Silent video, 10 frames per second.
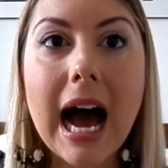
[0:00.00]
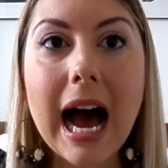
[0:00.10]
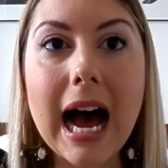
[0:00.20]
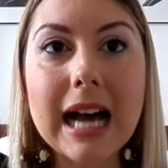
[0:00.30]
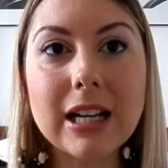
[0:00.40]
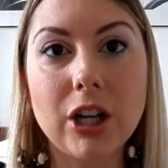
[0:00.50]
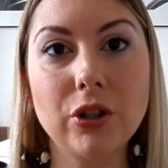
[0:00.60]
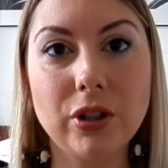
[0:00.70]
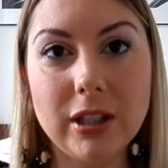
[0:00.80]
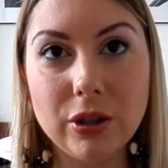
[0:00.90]
and I
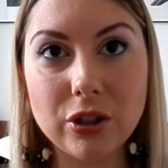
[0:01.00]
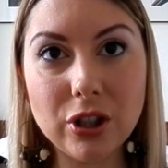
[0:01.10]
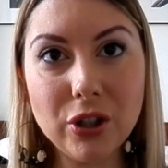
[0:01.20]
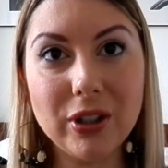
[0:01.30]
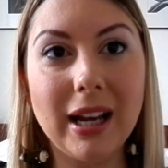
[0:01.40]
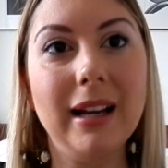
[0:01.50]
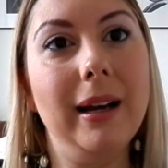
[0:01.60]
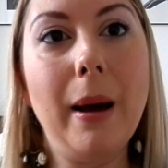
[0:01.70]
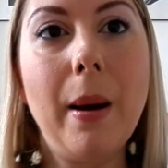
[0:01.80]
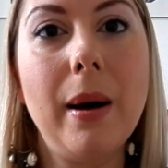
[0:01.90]
shall see you soon.
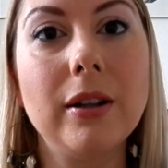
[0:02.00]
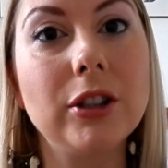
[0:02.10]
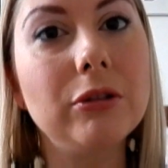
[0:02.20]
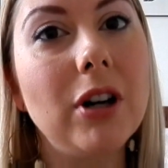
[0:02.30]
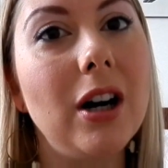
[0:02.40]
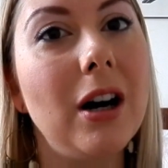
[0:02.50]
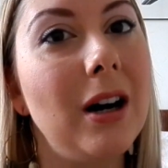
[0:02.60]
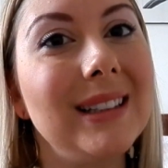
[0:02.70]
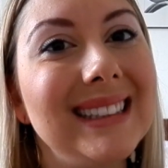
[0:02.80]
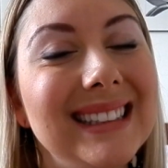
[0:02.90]

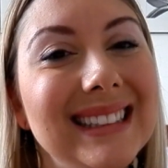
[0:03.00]
Ta-ra!